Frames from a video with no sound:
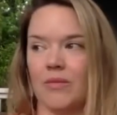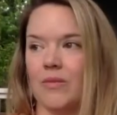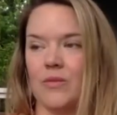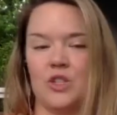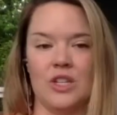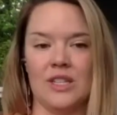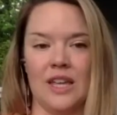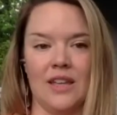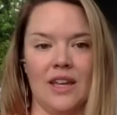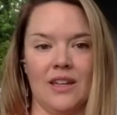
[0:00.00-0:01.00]
she
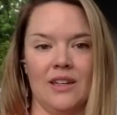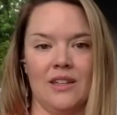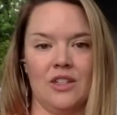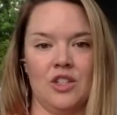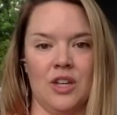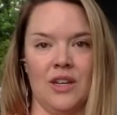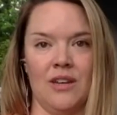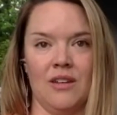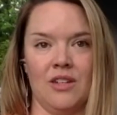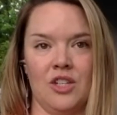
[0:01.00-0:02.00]
said that she
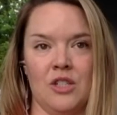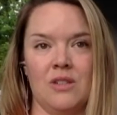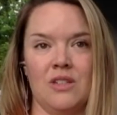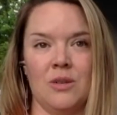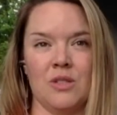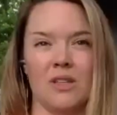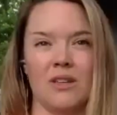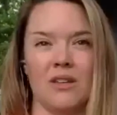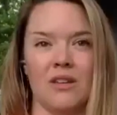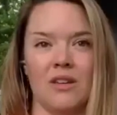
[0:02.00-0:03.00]
was
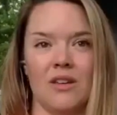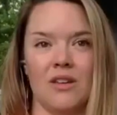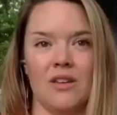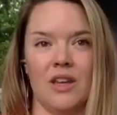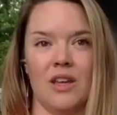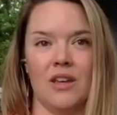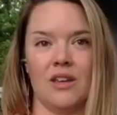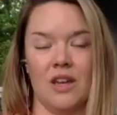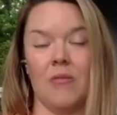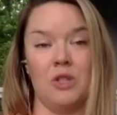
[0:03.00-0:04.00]

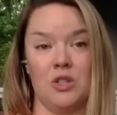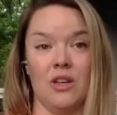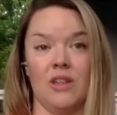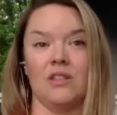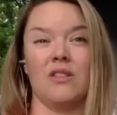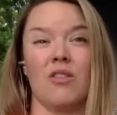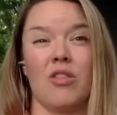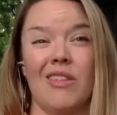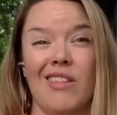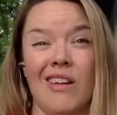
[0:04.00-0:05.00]
it's
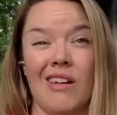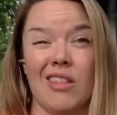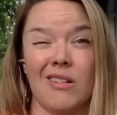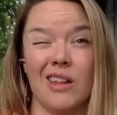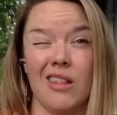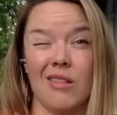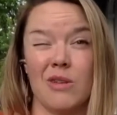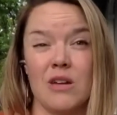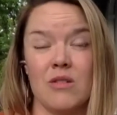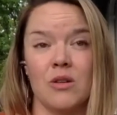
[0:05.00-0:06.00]
I think a
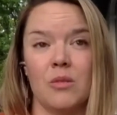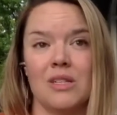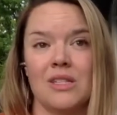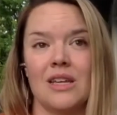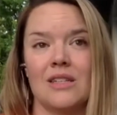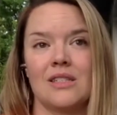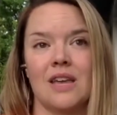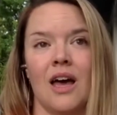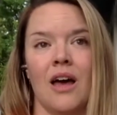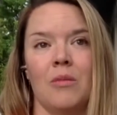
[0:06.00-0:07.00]
33-year-old business.
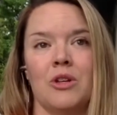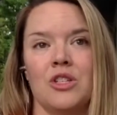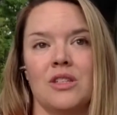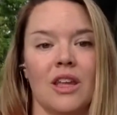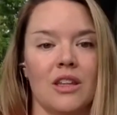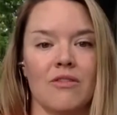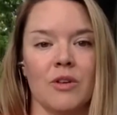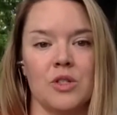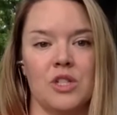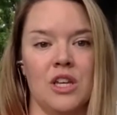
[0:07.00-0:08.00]
And she said like the
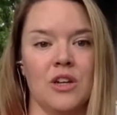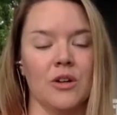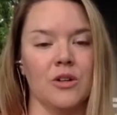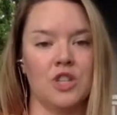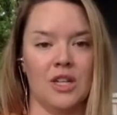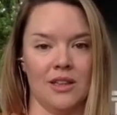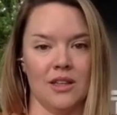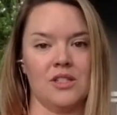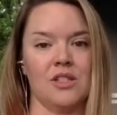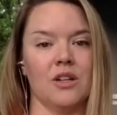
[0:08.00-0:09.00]
first year she didn't
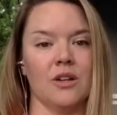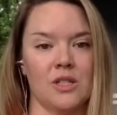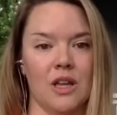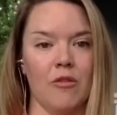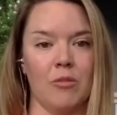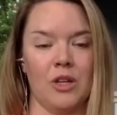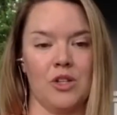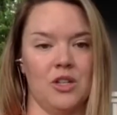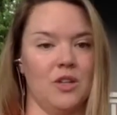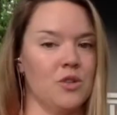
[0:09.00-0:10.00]
listen to herself because
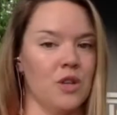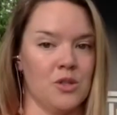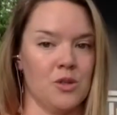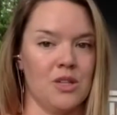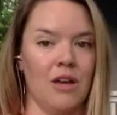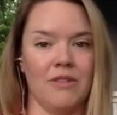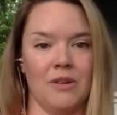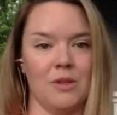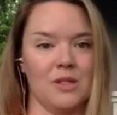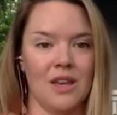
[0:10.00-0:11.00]
she didn't trust herself and
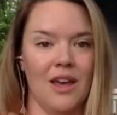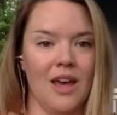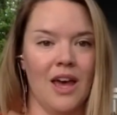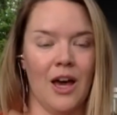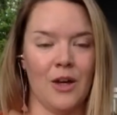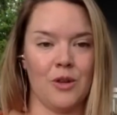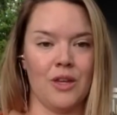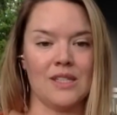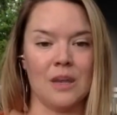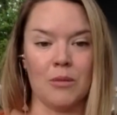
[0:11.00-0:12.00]
was under the
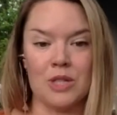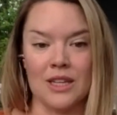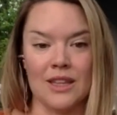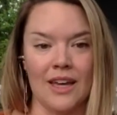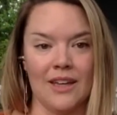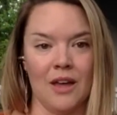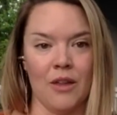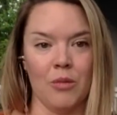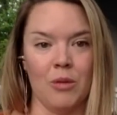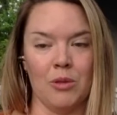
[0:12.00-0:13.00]
assumption that
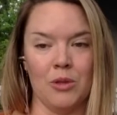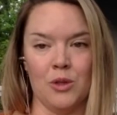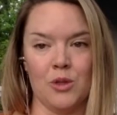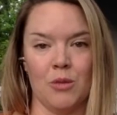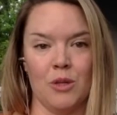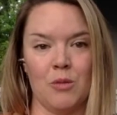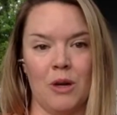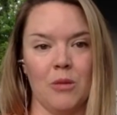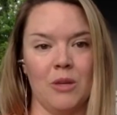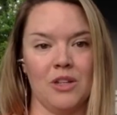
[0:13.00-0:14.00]
other people knew so much
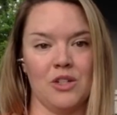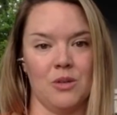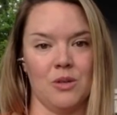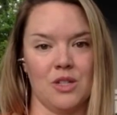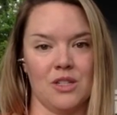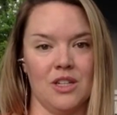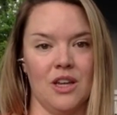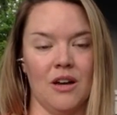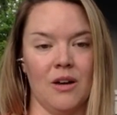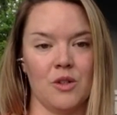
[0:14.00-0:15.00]
better because she was just a
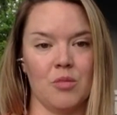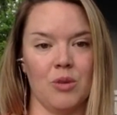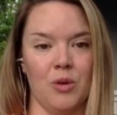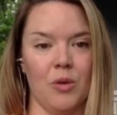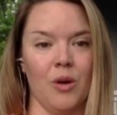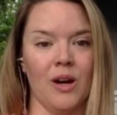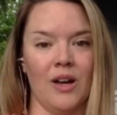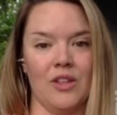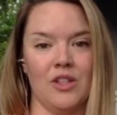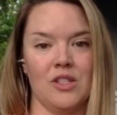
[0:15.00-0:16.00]
young entrepreneur. And
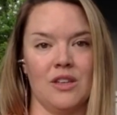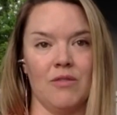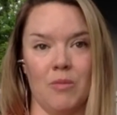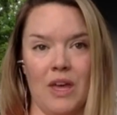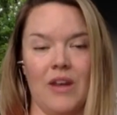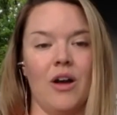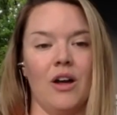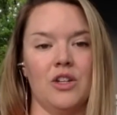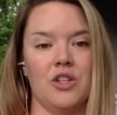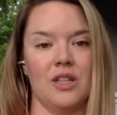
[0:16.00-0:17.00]
then she said from then
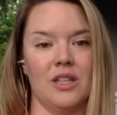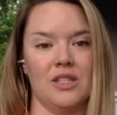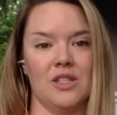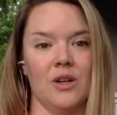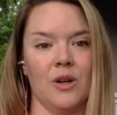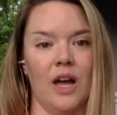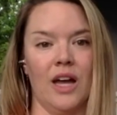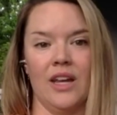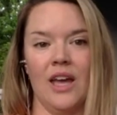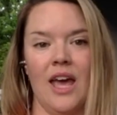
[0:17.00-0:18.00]
on, she listened to her
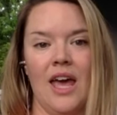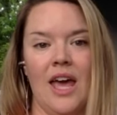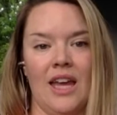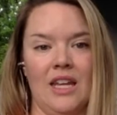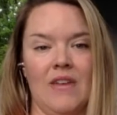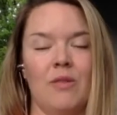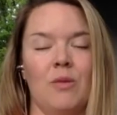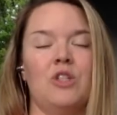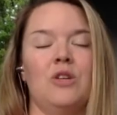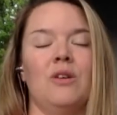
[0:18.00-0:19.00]
gut. And even
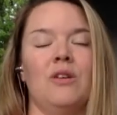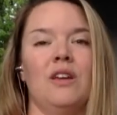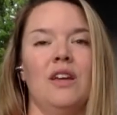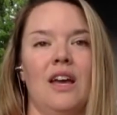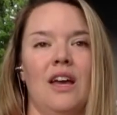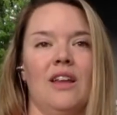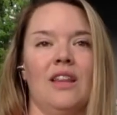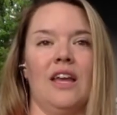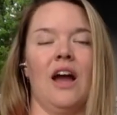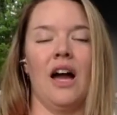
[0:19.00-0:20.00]
when she would
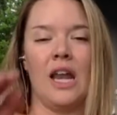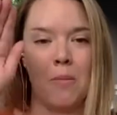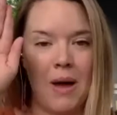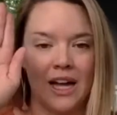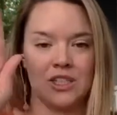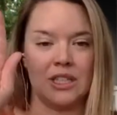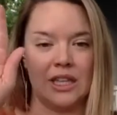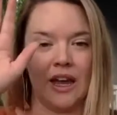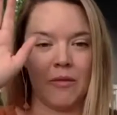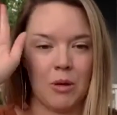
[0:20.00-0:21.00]
like
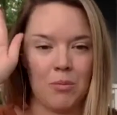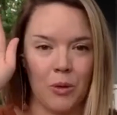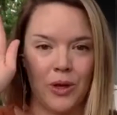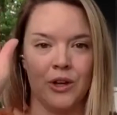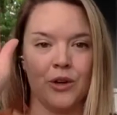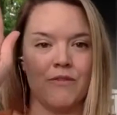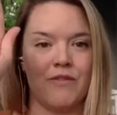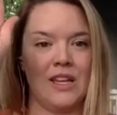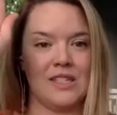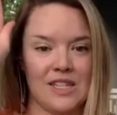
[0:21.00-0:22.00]
unabashedly have people in her
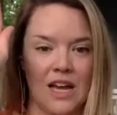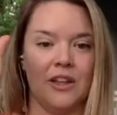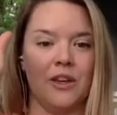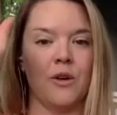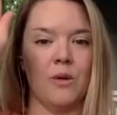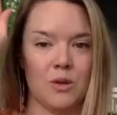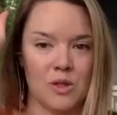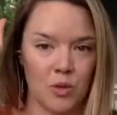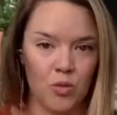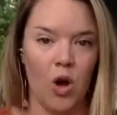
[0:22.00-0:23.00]
face telling her it was
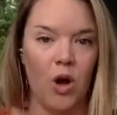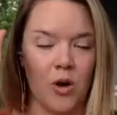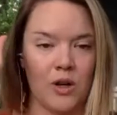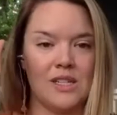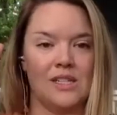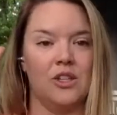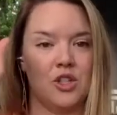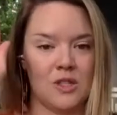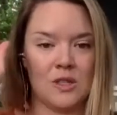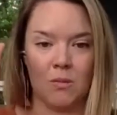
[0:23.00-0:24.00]
the wrong
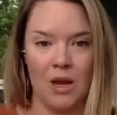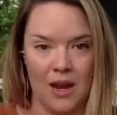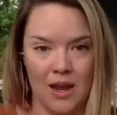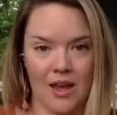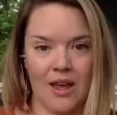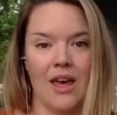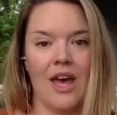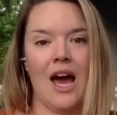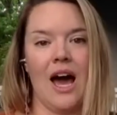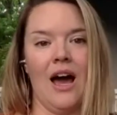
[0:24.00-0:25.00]
decision to make.
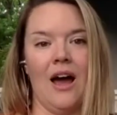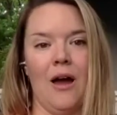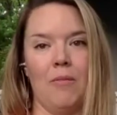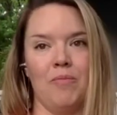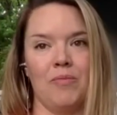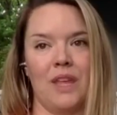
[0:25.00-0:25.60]
And